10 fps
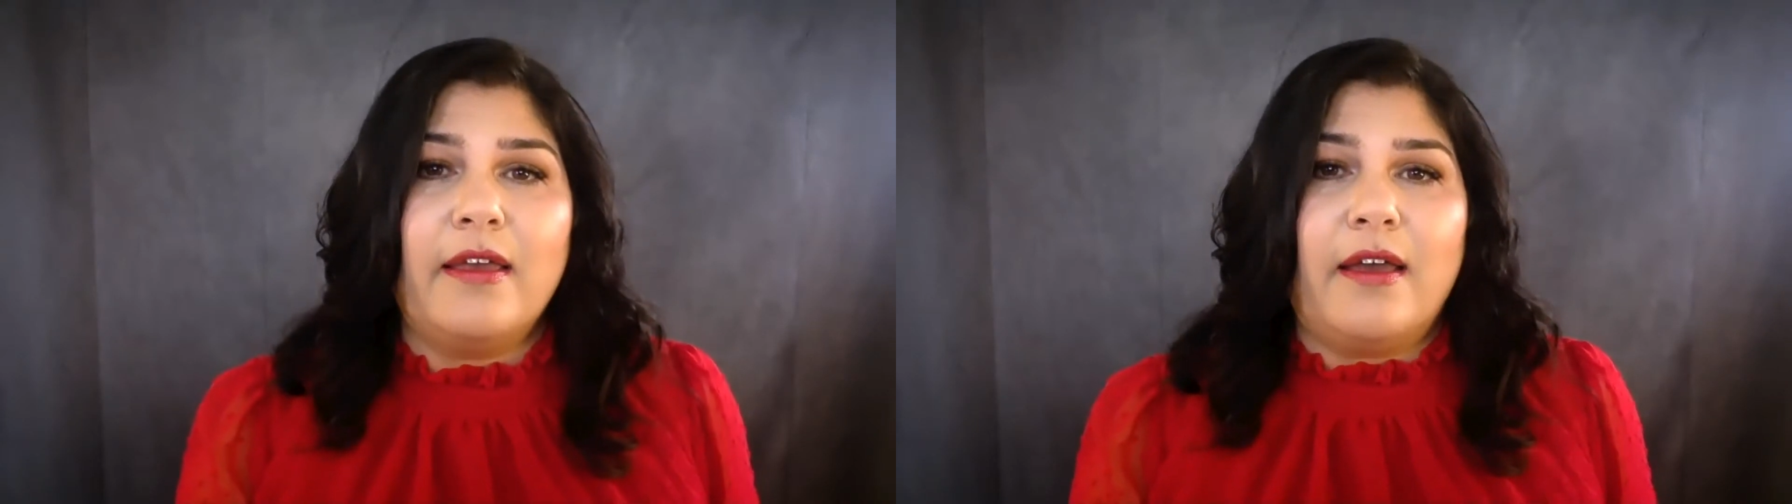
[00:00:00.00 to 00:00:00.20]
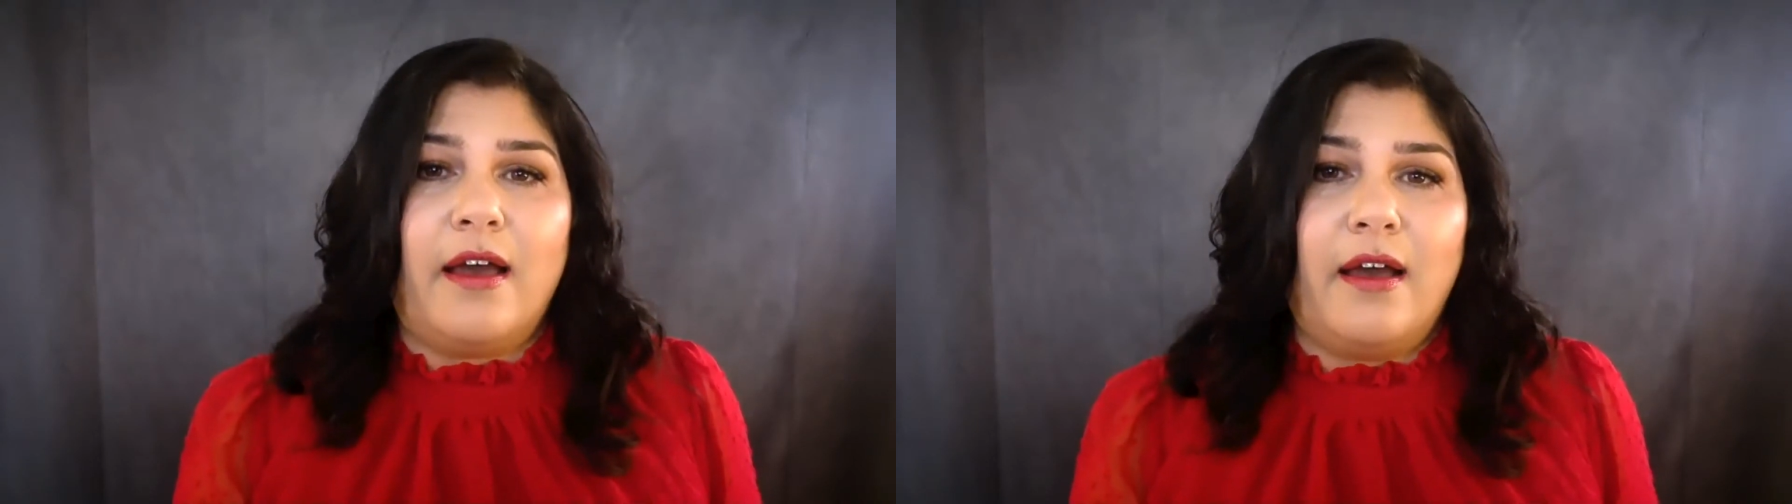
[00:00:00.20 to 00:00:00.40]

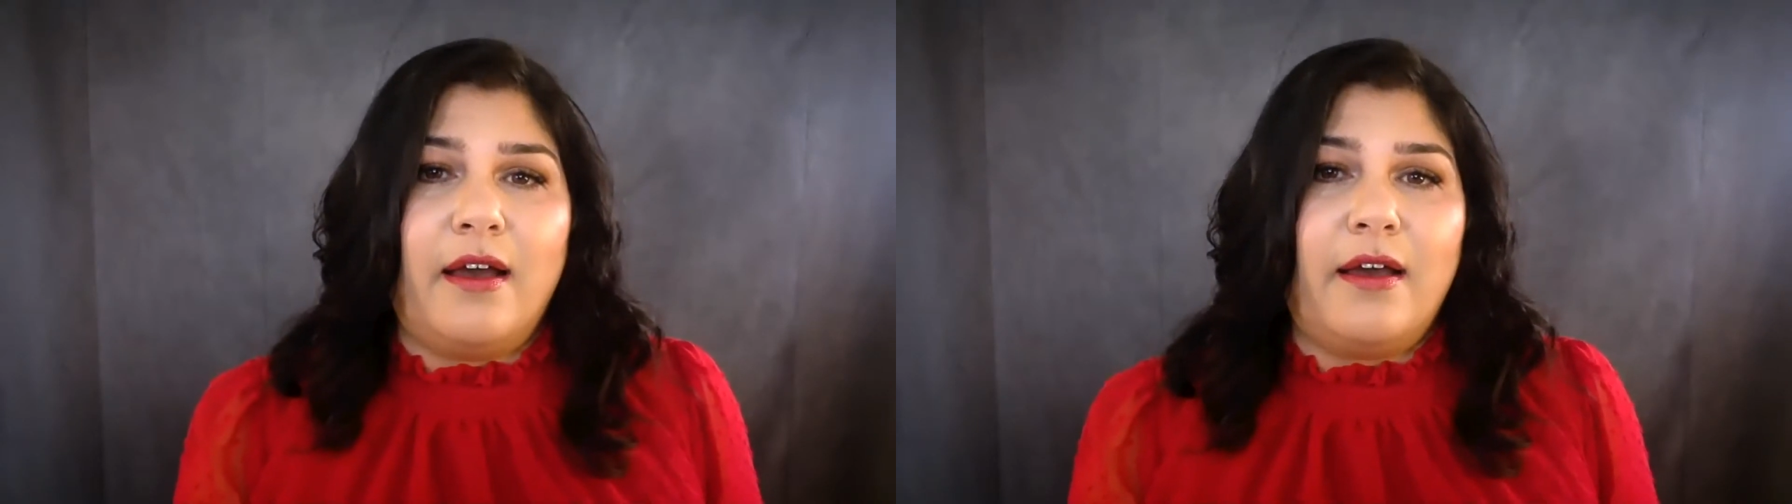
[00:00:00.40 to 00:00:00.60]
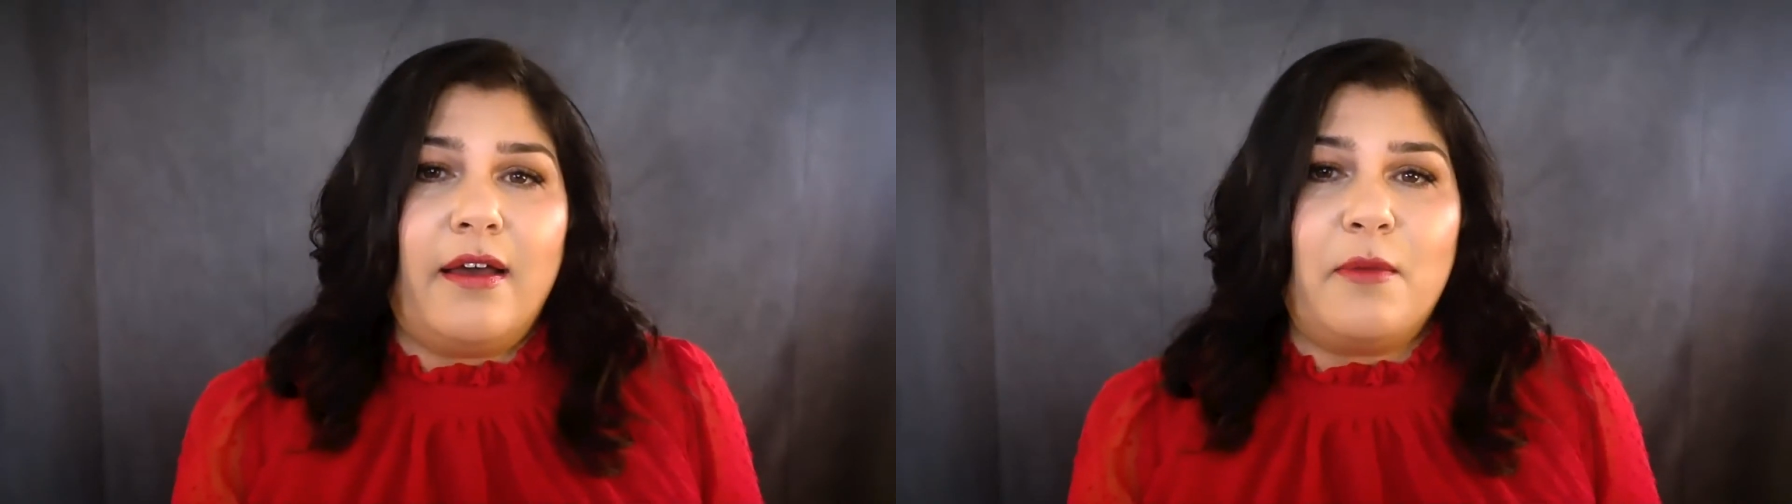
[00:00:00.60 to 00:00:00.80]

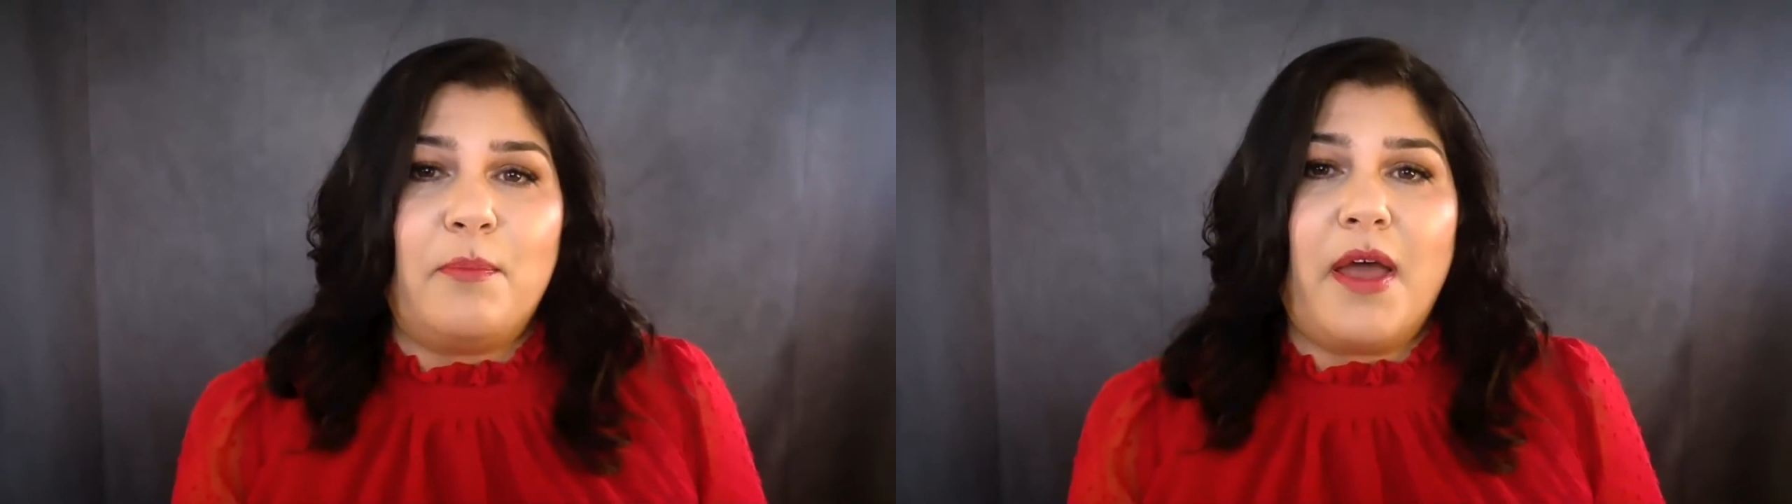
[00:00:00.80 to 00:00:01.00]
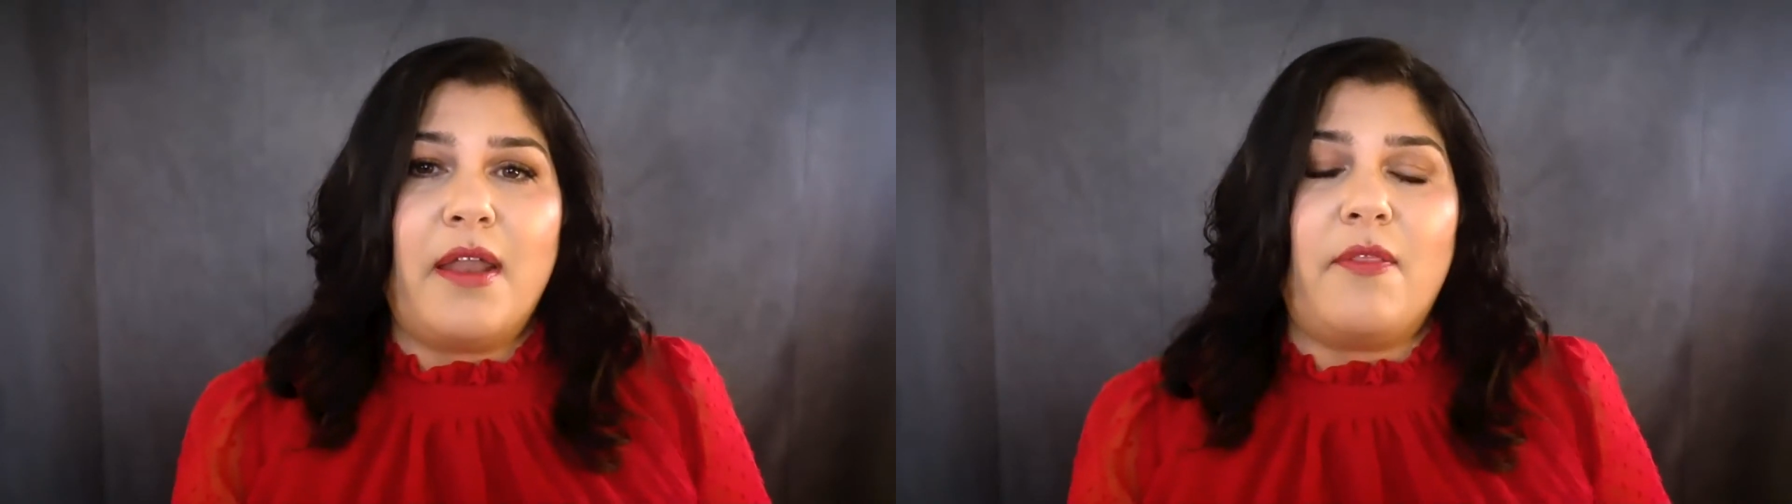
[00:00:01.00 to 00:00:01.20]

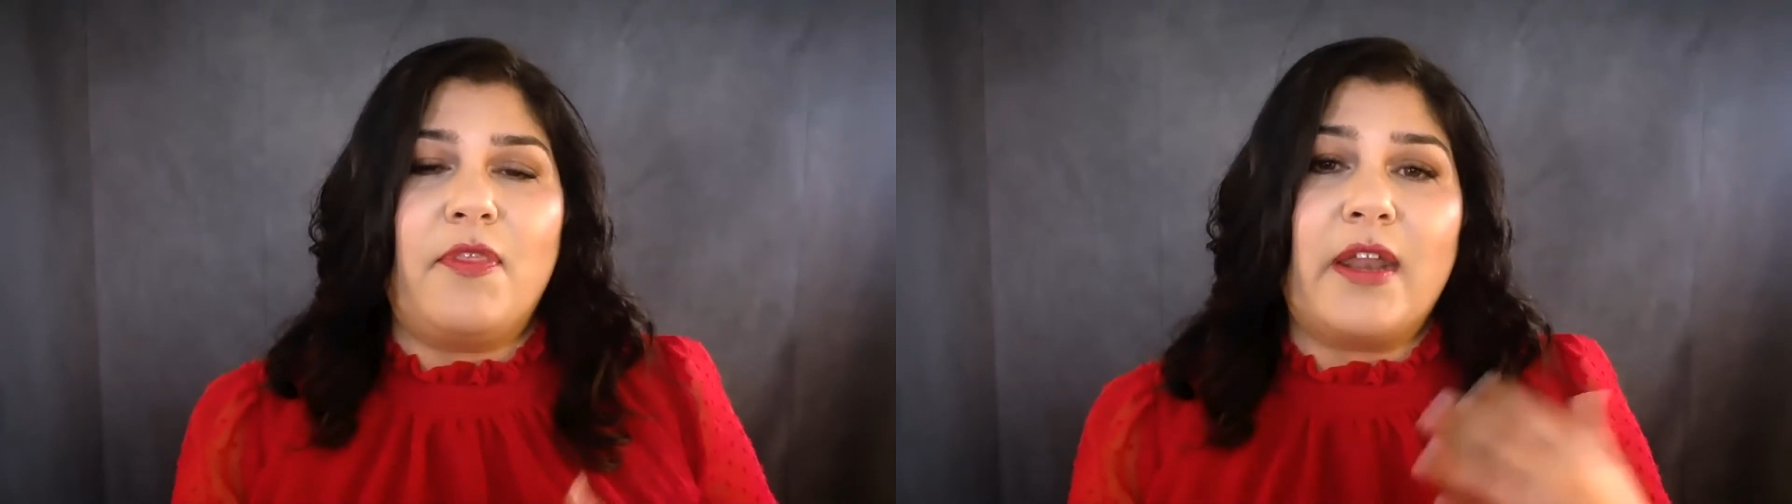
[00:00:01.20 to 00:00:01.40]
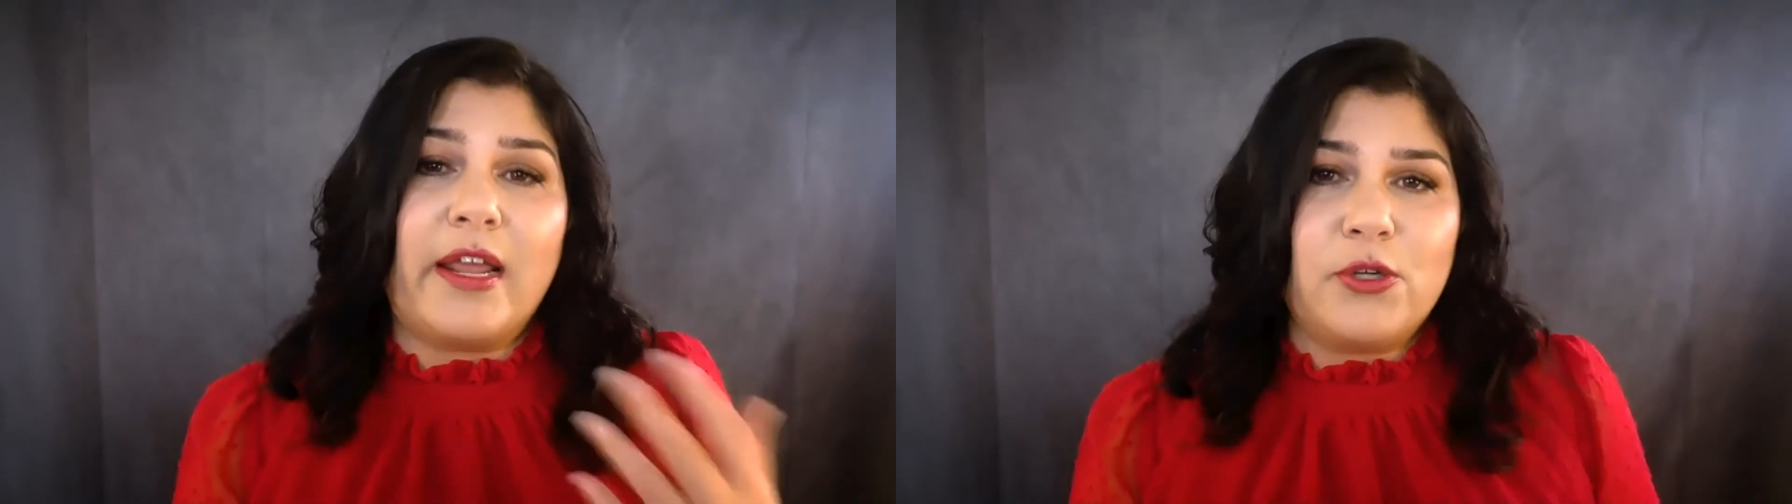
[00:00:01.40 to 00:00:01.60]
But then
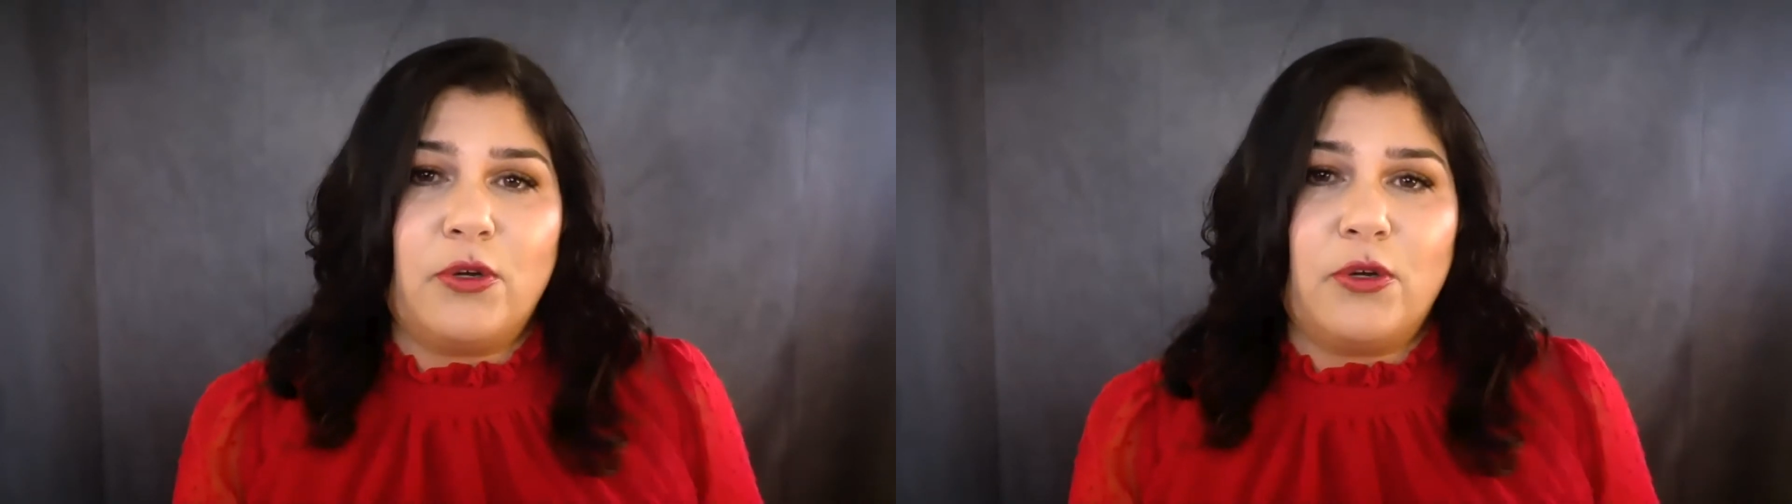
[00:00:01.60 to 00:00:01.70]
I told